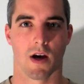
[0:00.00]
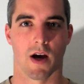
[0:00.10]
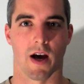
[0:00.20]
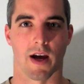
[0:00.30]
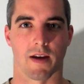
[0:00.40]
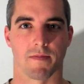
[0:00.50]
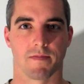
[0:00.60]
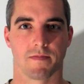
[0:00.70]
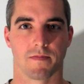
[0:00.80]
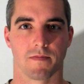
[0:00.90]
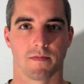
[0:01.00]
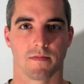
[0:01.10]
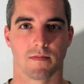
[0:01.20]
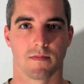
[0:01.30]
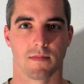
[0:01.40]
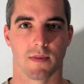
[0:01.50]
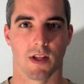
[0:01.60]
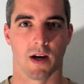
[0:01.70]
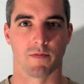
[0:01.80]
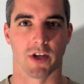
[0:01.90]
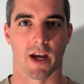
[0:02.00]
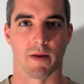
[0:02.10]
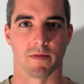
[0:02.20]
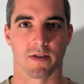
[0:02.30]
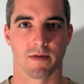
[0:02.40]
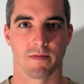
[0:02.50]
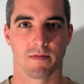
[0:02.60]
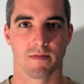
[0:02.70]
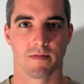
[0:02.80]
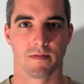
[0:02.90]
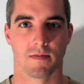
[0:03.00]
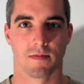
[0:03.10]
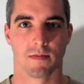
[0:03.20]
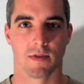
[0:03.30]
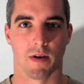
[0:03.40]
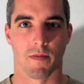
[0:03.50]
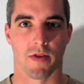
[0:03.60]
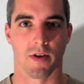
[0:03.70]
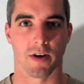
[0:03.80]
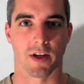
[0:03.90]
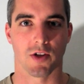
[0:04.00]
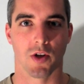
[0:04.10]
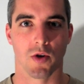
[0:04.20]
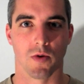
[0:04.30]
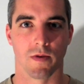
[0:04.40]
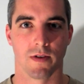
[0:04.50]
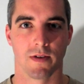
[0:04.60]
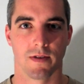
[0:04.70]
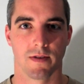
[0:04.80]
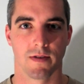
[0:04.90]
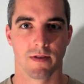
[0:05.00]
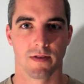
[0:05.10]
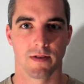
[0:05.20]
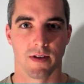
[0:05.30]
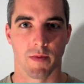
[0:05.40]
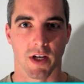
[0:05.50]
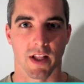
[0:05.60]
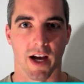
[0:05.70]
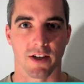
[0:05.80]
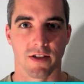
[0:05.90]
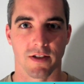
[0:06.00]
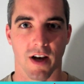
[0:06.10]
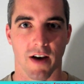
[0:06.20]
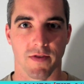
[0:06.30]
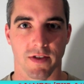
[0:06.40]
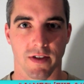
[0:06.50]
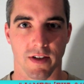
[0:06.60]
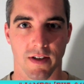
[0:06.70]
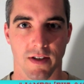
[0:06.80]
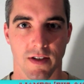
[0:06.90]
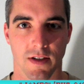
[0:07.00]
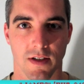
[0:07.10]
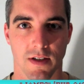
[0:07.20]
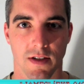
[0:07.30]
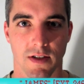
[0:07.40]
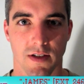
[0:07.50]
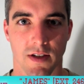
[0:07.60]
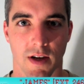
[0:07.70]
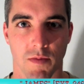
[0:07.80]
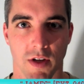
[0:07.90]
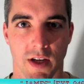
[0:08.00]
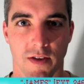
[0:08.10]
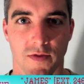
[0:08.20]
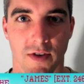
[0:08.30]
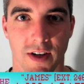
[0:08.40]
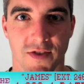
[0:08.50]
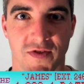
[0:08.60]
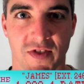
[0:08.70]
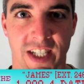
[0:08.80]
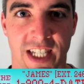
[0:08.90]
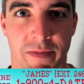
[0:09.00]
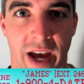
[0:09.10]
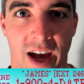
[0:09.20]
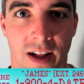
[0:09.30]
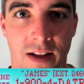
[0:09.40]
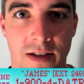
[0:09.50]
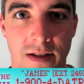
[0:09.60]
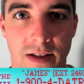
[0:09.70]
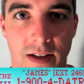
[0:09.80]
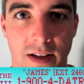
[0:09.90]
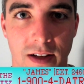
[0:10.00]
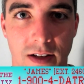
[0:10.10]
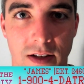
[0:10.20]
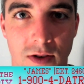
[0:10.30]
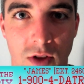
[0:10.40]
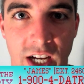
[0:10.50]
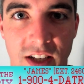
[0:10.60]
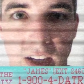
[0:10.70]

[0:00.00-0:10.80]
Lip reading: Hi, I'm James. I'm 32. I'm a collections officer. I'm looking for a female who likes